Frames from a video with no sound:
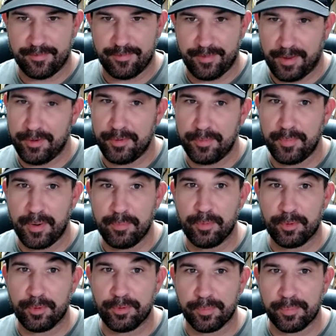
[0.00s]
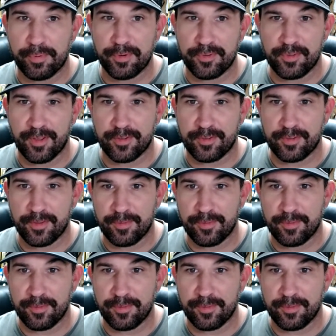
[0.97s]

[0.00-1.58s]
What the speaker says: That dude made one look pretty sexy.